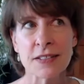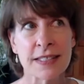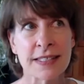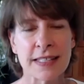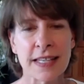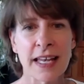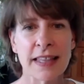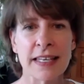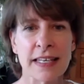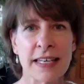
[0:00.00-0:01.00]
let's say,
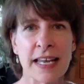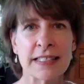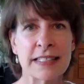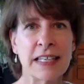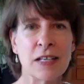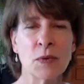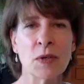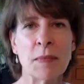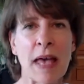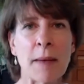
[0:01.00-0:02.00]
the next key
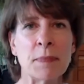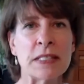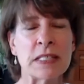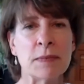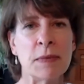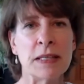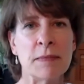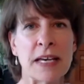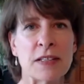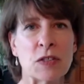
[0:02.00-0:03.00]
room happens to be the
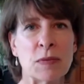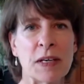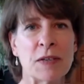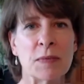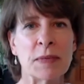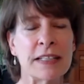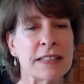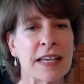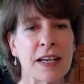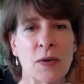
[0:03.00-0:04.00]
master bedroom. And
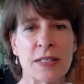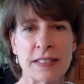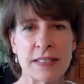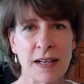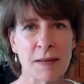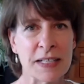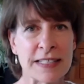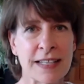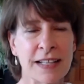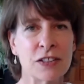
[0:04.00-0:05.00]
as I always tell my
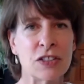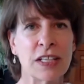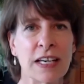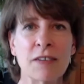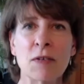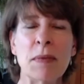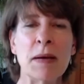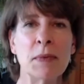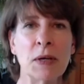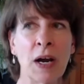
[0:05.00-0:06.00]
sellers, you got to
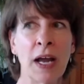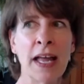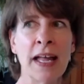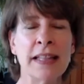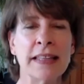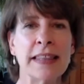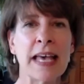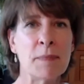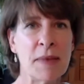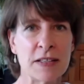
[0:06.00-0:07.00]
remember that
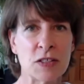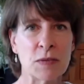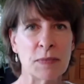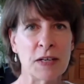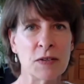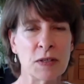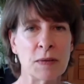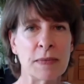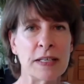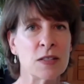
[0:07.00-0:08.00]
that master
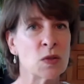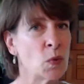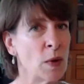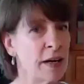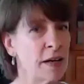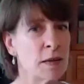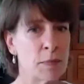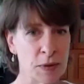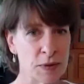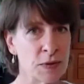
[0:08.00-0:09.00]
bedroom is where the
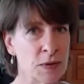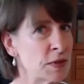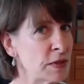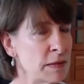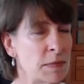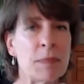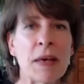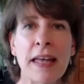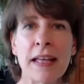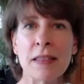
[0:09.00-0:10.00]
person who's going to be
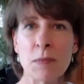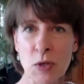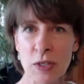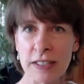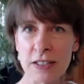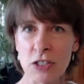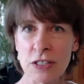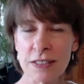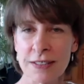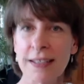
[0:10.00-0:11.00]
paying the
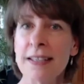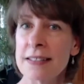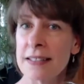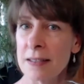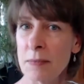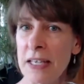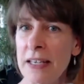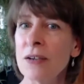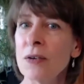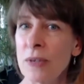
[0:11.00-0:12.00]
mortgage is going to
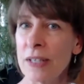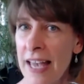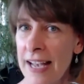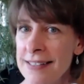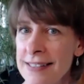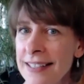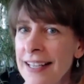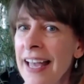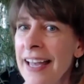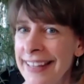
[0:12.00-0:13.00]
be
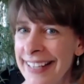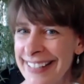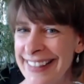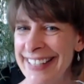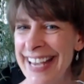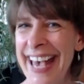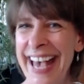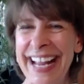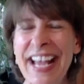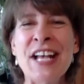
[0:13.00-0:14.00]
relaxing at the end of the
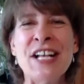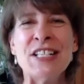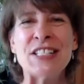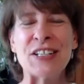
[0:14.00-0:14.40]
day. So